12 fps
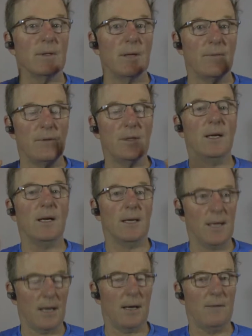If you
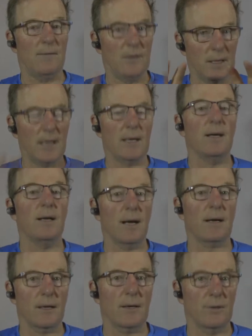got to
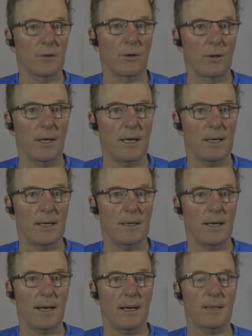knock on a door late at
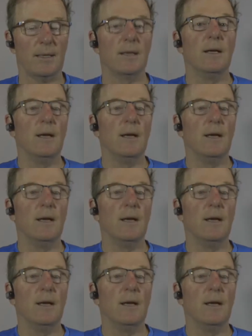night,